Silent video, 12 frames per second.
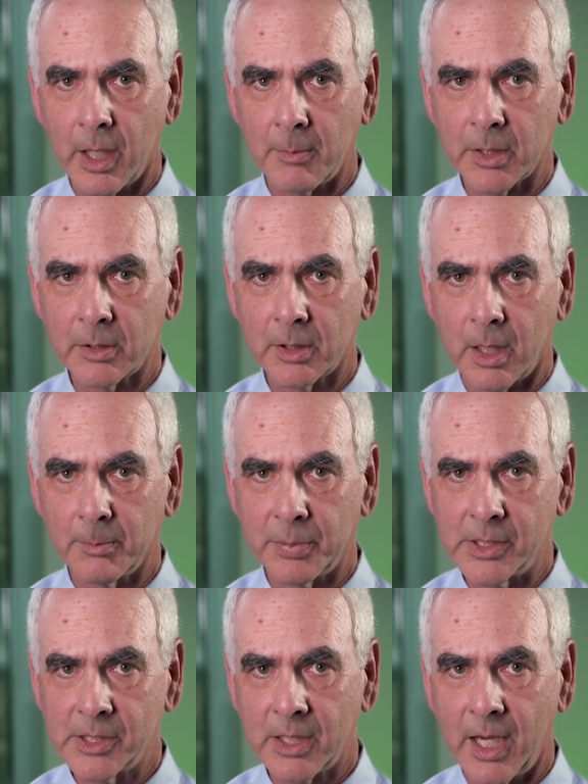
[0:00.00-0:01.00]
chemical
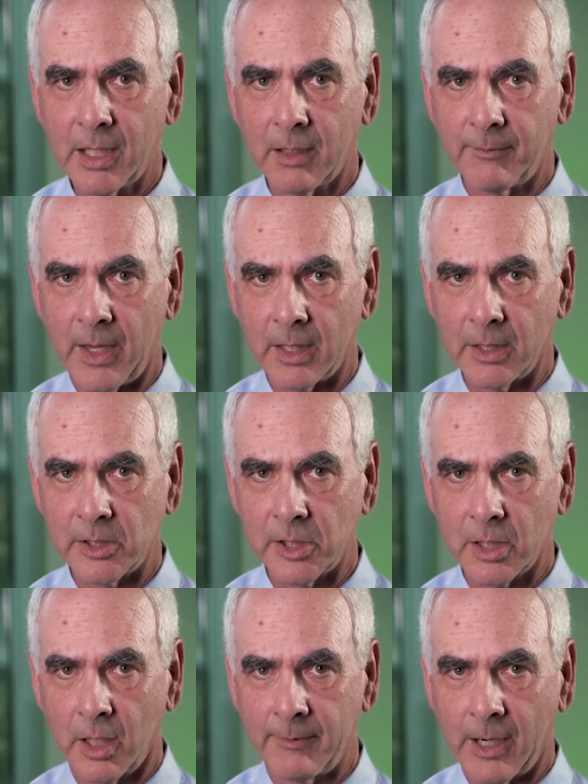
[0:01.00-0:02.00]
companies take
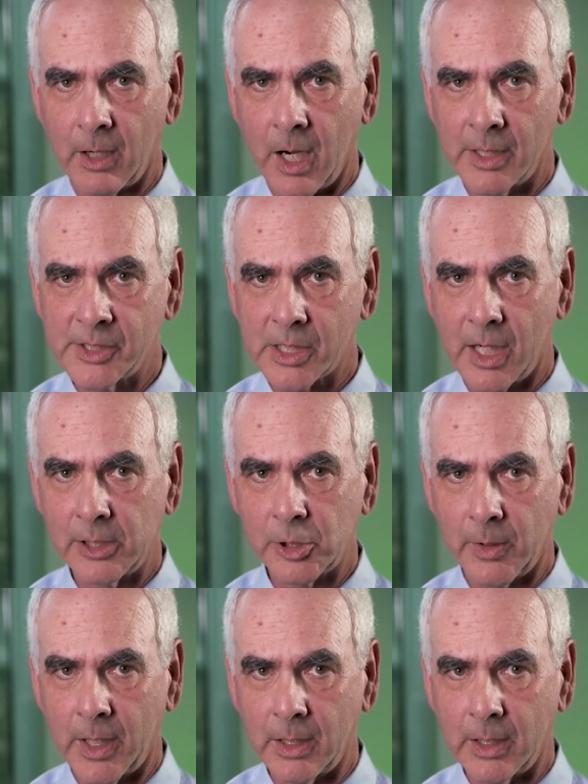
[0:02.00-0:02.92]
advantage of our on-site